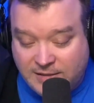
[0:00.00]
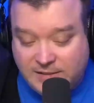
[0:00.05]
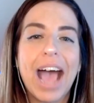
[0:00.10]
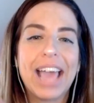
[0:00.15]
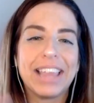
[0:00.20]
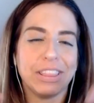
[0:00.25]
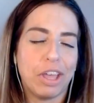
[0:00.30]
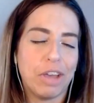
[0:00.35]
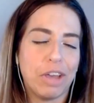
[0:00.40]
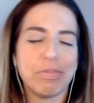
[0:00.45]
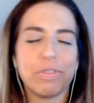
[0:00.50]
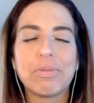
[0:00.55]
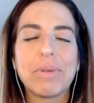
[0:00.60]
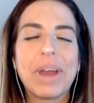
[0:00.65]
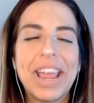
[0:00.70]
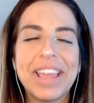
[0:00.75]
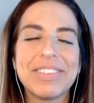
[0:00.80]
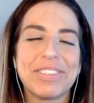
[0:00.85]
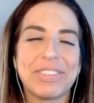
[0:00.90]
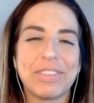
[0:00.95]
I love the
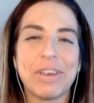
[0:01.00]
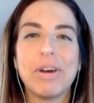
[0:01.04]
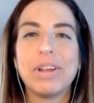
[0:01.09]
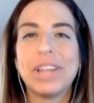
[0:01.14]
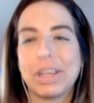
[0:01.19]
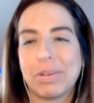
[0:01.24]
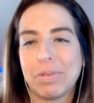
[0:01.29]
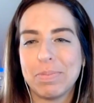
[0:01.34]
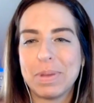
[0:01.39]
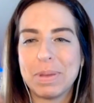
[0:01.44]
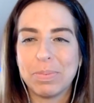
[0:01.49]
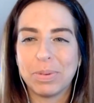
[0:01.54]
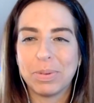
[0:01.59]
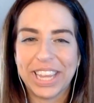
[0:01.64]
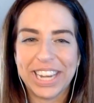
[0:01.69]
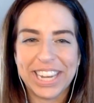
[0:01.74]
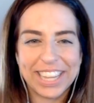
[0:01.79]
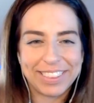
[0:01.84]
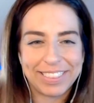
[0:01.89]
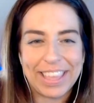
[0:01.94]
rants though, like when people
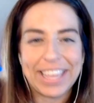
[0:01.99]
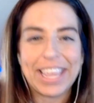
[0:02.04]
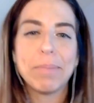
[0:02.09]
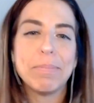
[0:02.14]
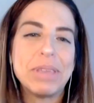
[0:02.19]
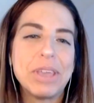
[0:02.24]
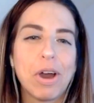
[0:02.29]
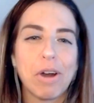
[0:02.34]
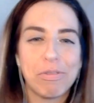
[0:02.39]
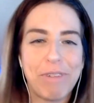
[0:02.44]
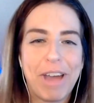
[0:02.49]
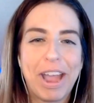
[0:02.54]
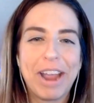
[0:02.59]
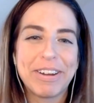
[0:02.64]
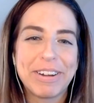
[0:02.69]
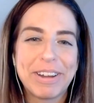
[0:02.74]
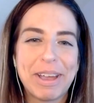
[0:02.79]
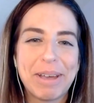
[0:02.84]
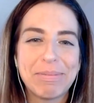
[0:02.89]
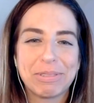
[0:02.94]
get it, cause they get me all
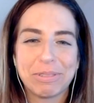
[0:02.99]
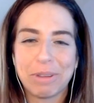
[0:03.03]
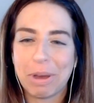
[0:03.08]
fired up.